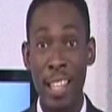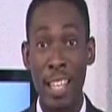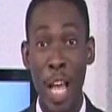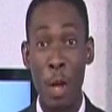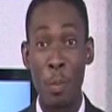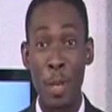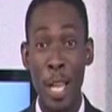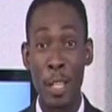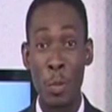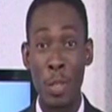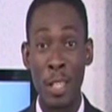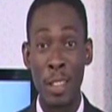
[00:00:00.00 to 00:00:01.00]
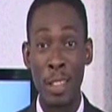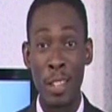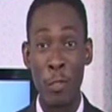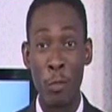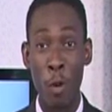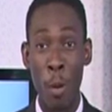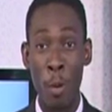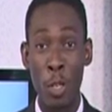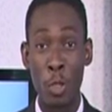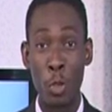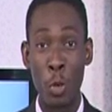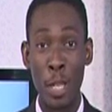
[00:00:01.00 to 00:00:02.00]
Now, players within the informal
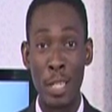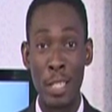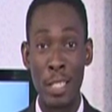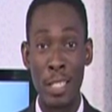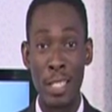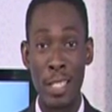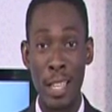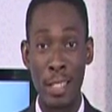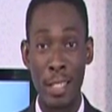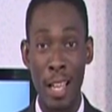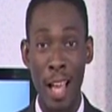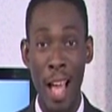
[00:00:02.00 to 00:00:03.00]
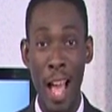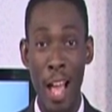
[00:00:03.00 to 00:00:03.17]
trading sector